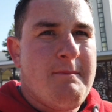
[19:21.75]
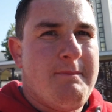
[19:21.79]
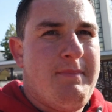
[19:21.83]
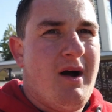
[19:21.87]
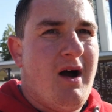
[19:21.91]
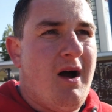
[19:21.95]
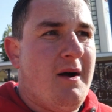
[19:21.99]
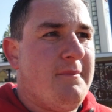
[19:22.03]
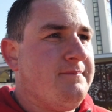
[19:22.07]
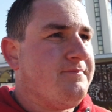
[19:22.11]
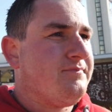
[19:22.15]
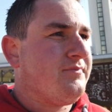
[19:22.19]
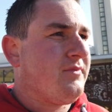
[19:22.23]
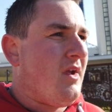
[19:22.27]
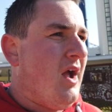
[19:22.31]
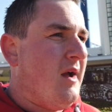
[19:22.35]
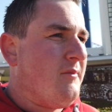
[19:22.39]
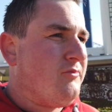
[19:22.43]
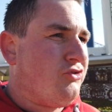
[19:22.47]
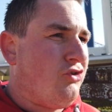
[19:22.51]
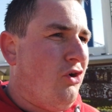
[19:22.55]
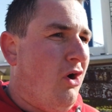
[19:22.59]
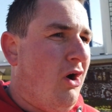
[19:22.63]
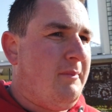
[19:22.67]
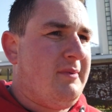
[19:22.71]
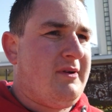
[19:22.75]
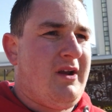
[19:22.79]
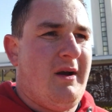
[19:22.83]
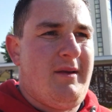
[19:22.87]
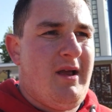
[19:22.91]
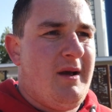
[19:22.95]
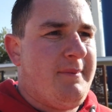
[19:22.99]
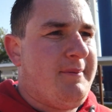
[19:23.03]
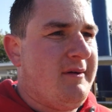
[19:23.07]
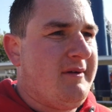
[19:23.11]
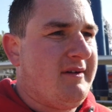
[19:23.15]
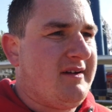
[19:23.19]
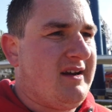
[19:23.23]
but I'm sure I'll be
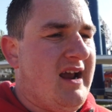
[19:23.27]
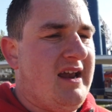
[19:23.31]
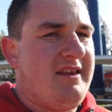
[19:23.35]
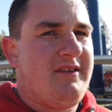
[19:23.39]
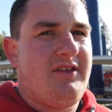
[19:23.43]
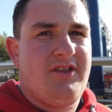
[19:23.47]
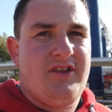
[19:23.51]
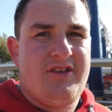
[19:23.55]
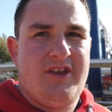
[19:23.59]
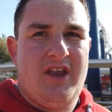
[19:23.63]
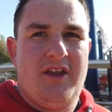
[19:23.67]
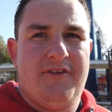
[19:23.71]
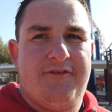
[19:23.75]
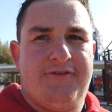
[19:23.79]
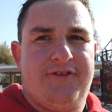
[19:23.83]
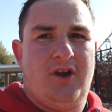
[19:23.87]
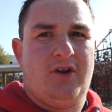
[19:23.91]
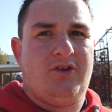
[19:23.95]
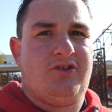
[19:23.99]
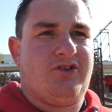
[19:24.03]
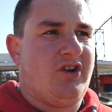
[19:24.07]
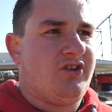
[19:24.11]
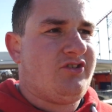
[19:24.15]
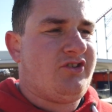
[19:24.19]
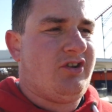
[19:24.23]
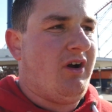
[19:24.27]
coming up here again in the near future,